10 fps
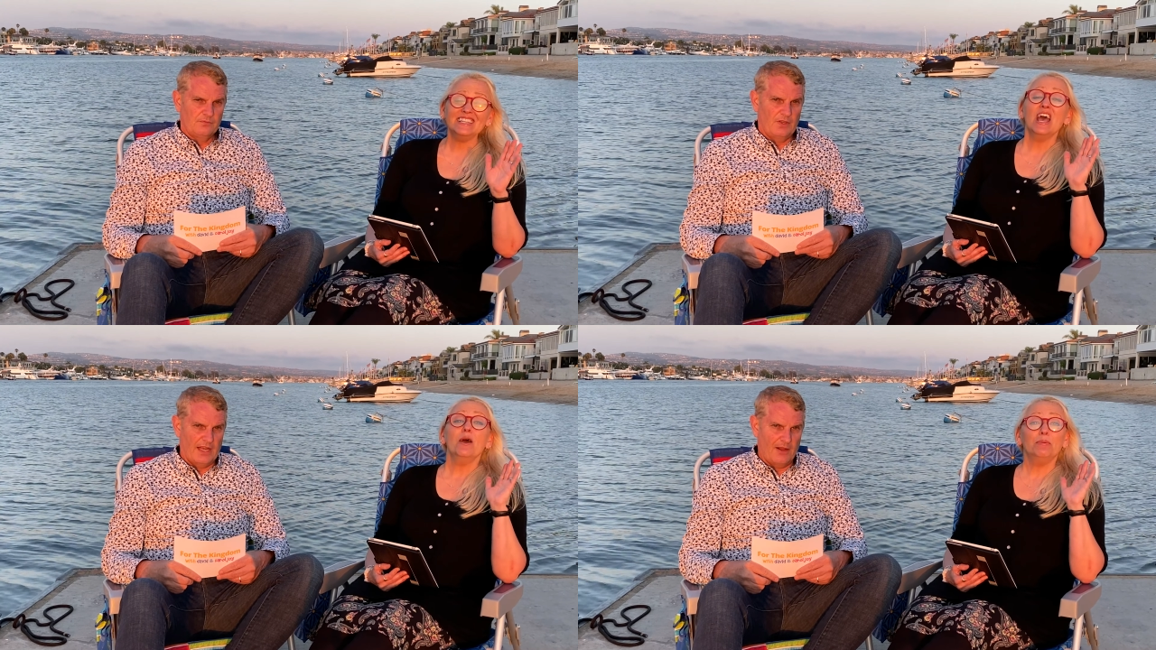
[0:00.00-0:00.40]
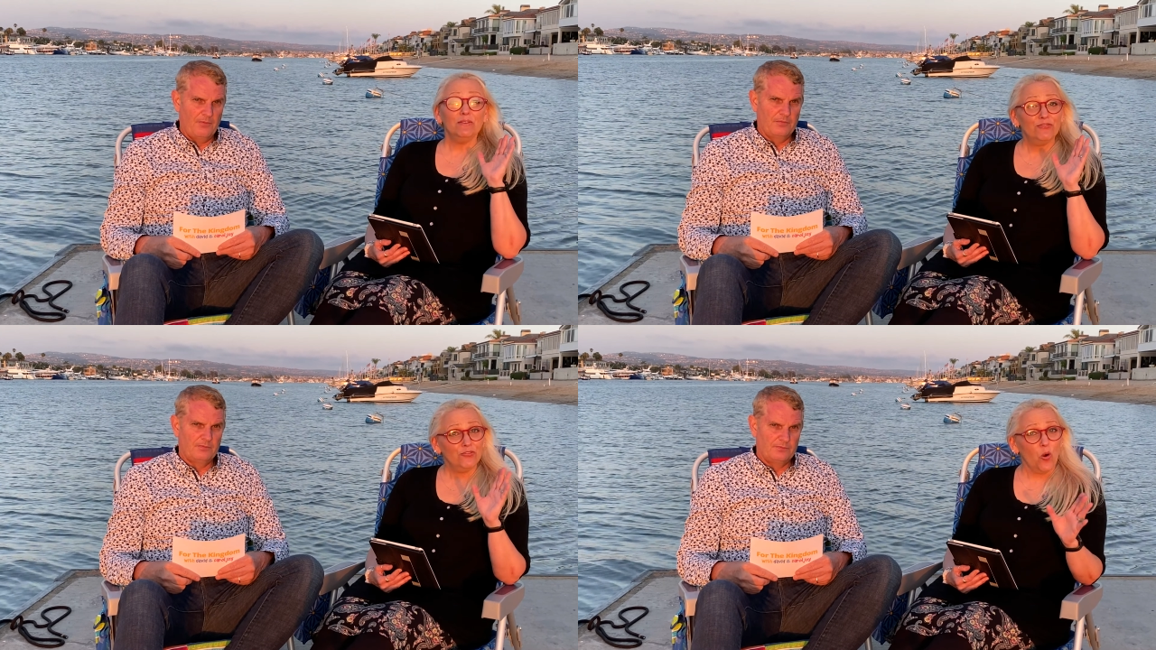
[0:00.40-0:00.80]

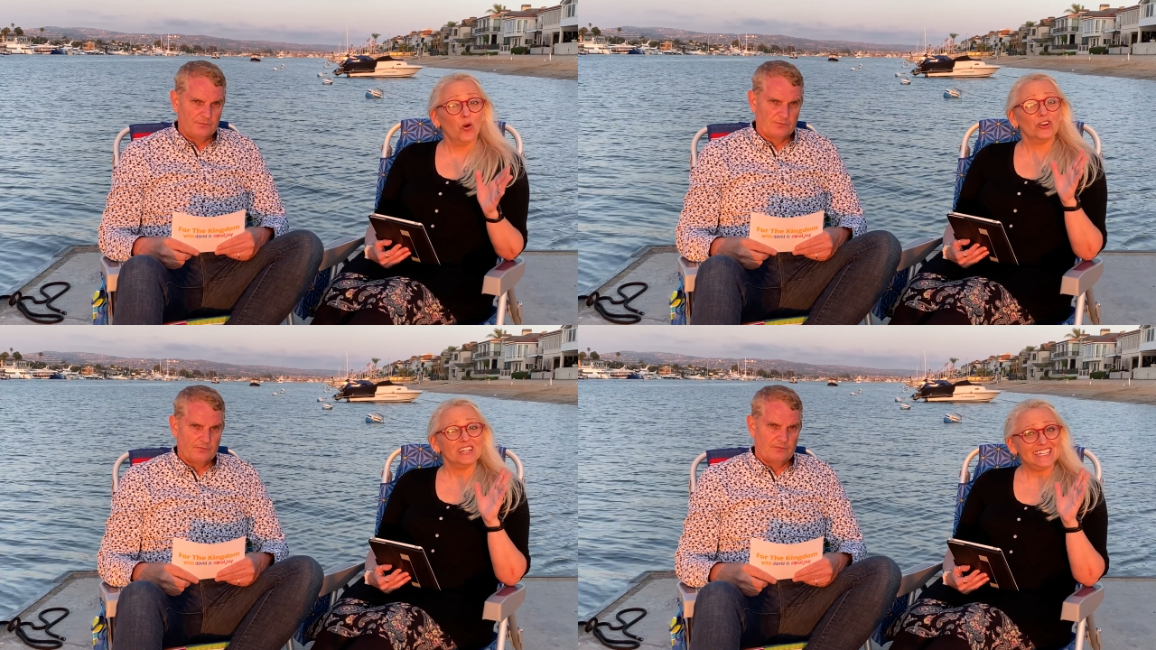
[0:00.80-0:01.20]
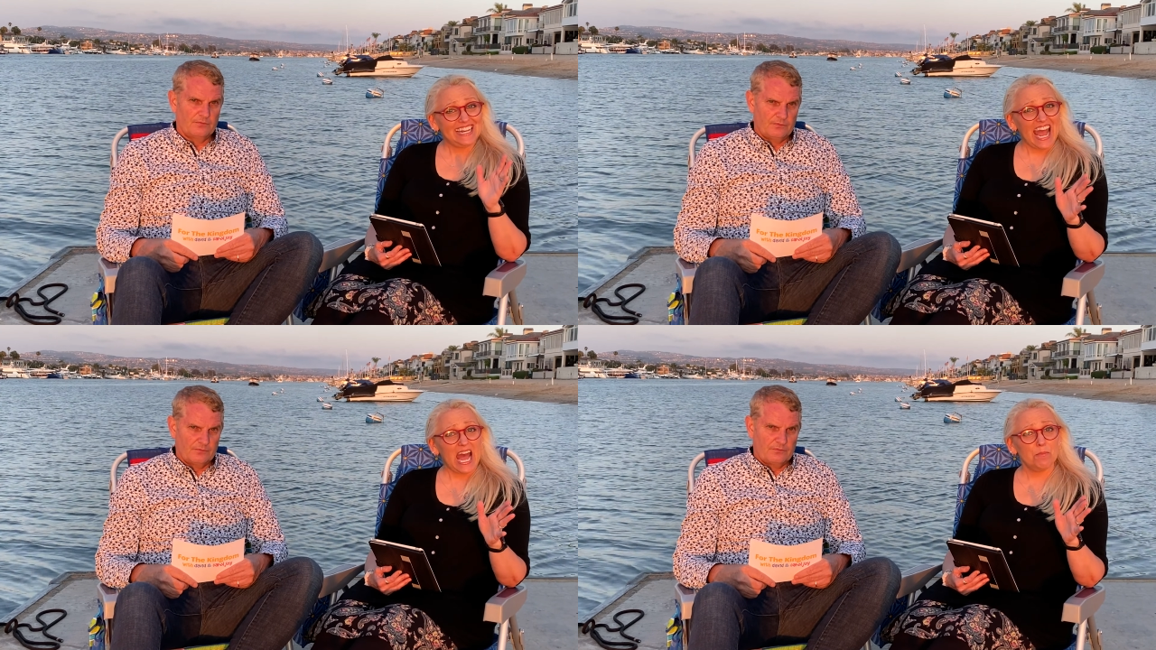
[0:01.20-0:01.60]
Speaker 1: before it
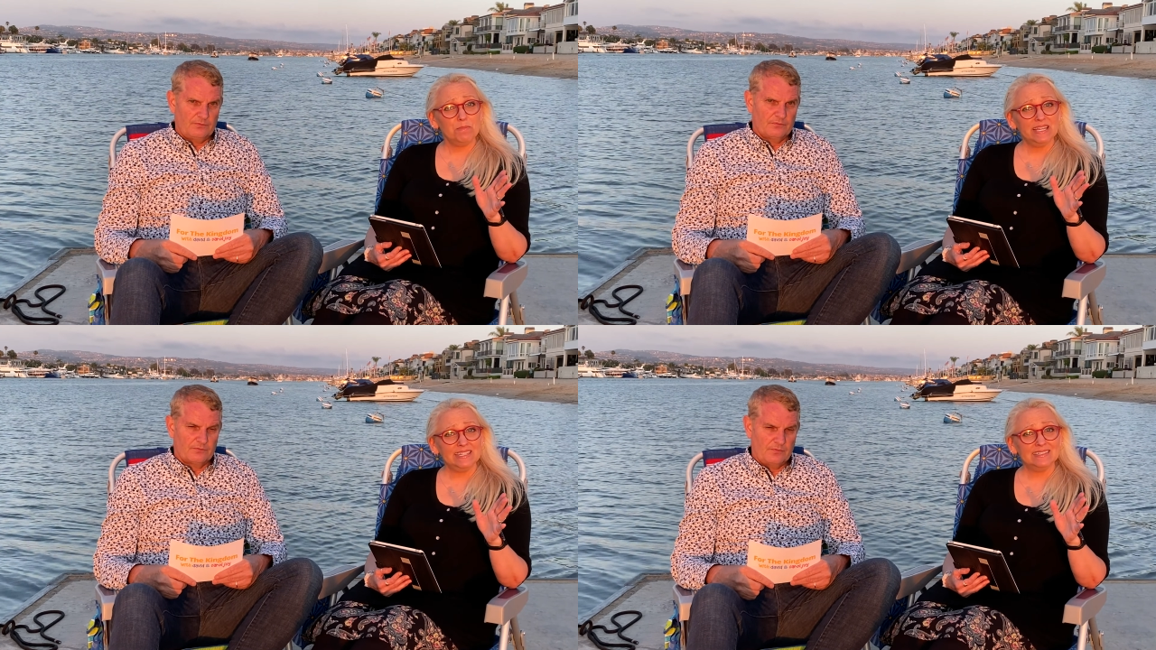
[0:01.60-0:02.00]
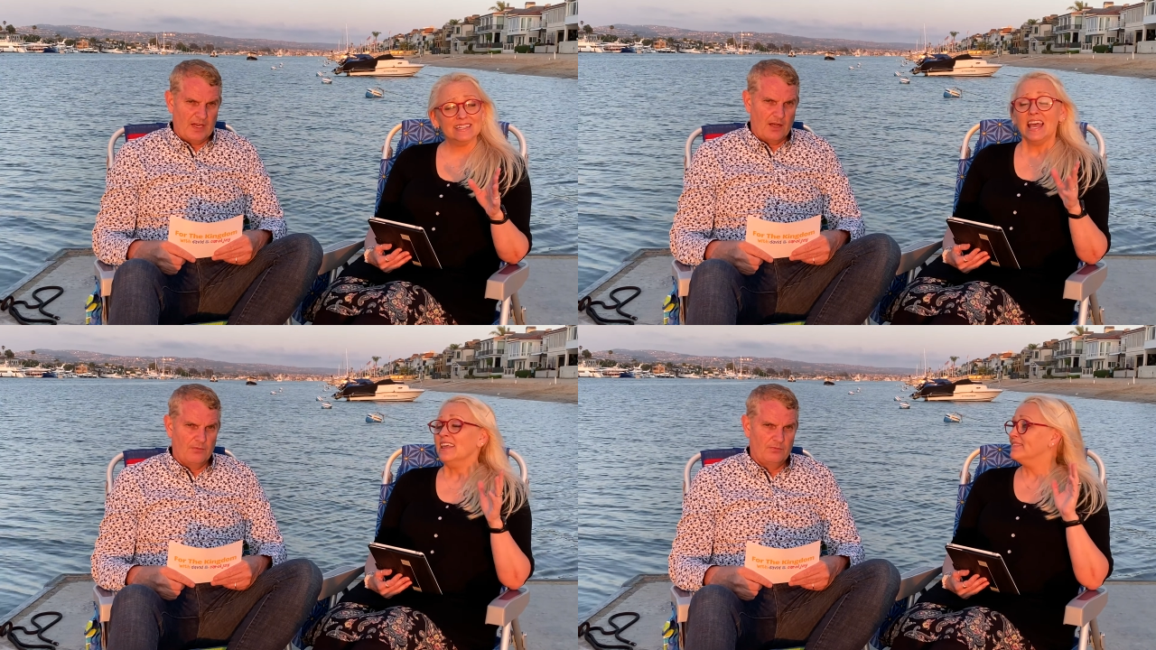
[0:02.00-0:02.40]
happened.
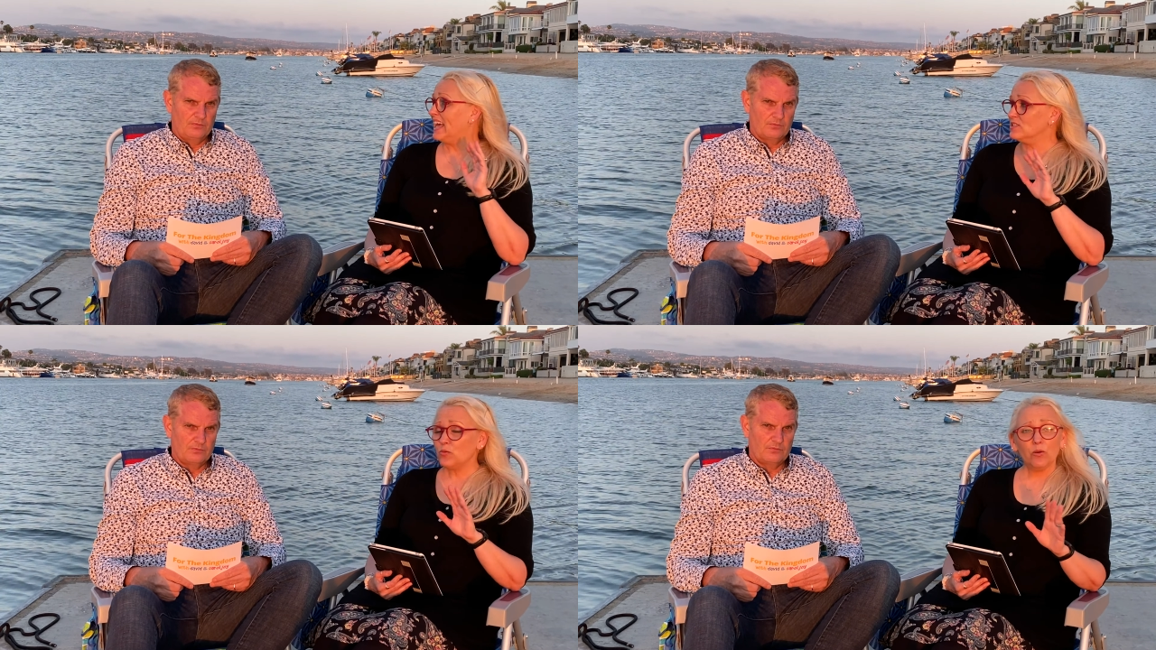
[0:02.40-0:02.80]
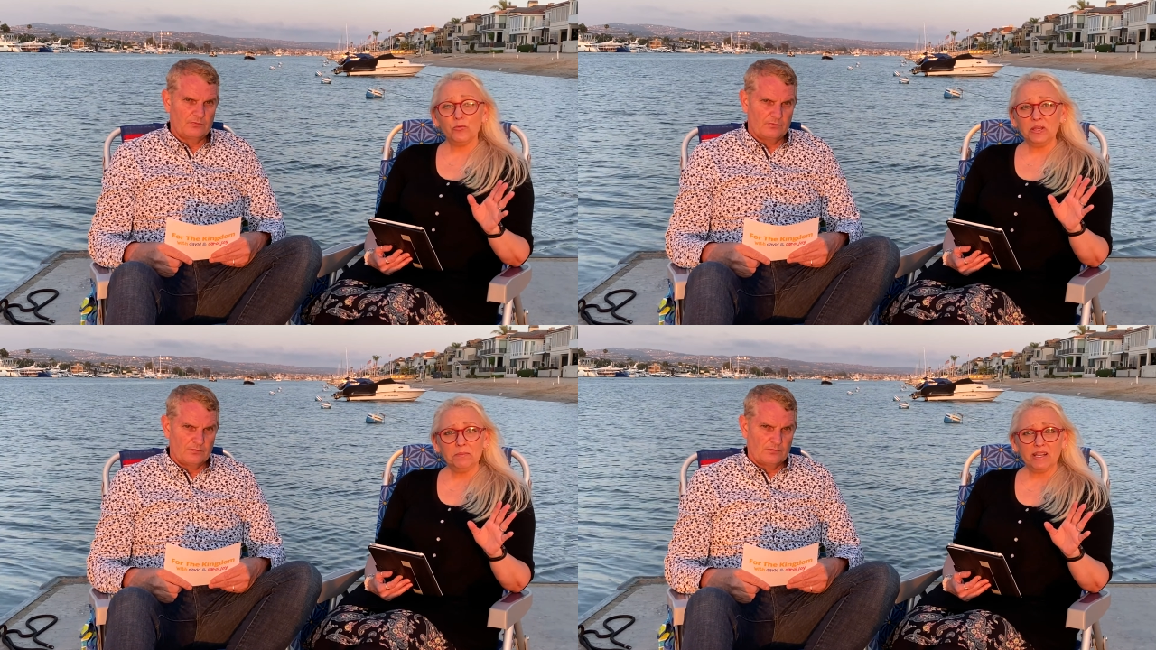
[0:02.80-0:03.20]
That's what we
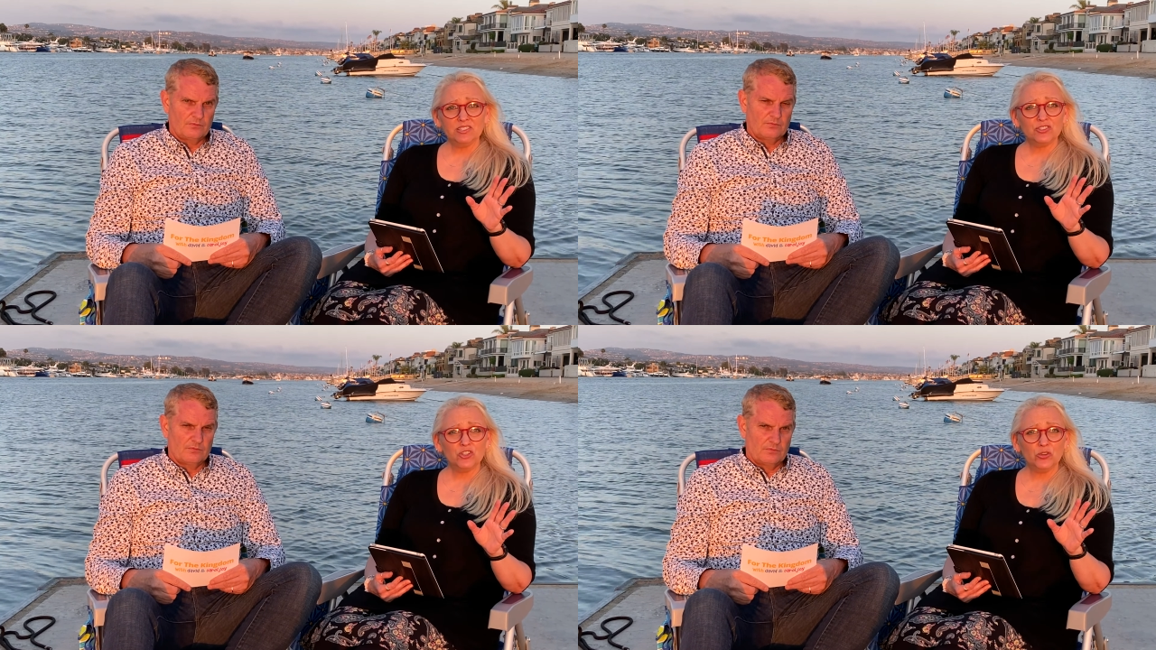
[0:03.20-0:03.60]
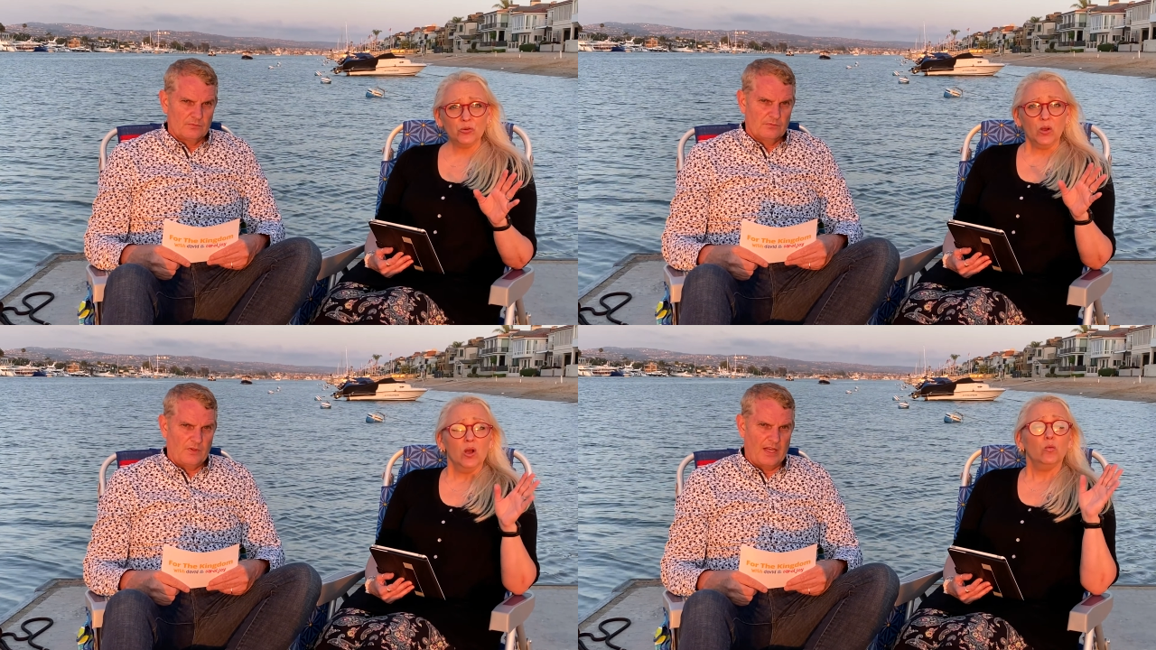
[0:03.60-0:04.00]
must do. We